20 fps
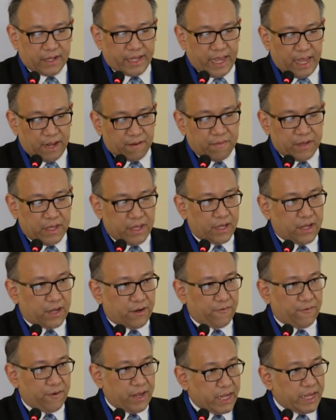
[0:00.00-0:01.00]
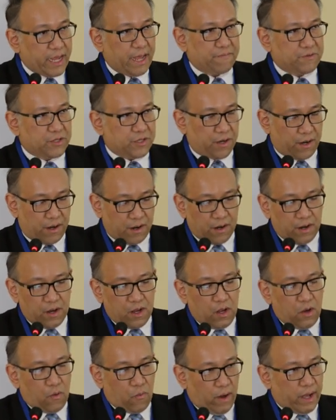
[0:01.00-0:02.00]
can be recaptured
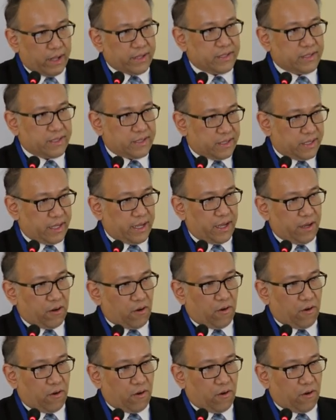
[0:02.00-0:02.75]
once they